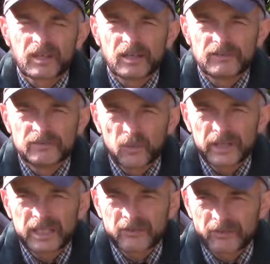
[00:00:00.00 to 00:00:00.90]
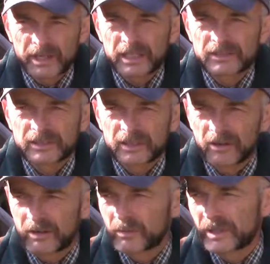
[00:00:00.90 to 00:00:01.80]
avoiding running to the
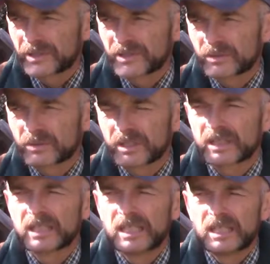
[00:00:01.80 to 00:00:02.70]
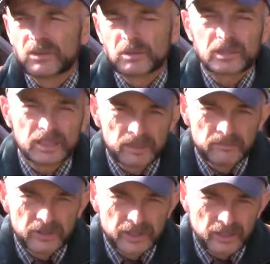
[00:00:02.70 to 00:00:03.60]
hardware store or the
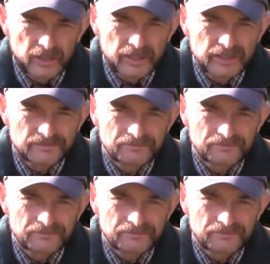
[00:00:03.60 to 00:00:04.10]
lumber yard.